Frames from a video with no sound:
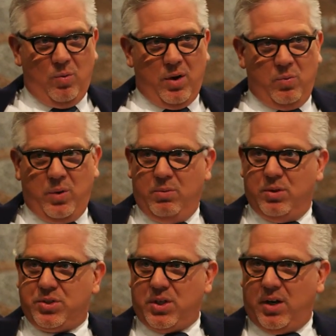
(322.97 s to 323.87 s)
when we
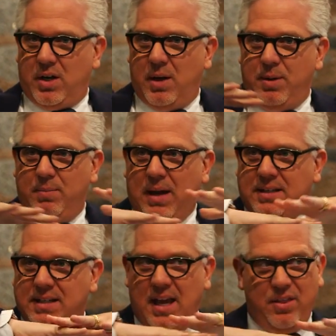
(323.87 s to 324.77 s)
will start coming
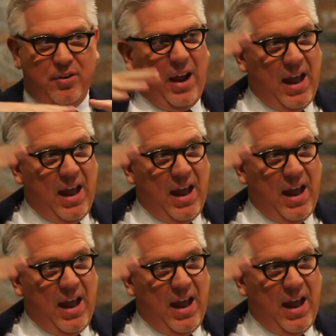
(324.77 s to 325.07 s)
back together.